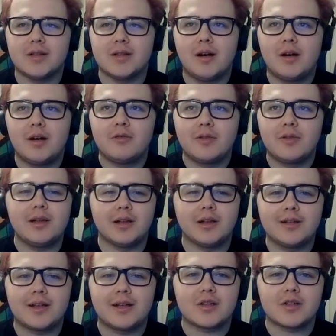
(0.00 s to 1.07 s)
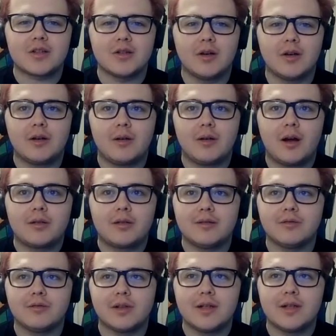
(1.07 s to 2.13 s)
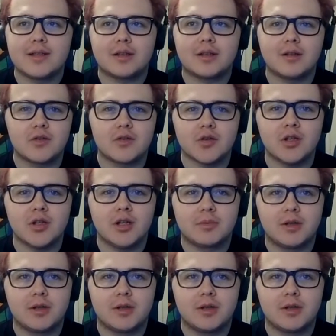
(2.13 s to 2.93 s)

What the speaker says: I really liked that show. I didn't realize it got dropped.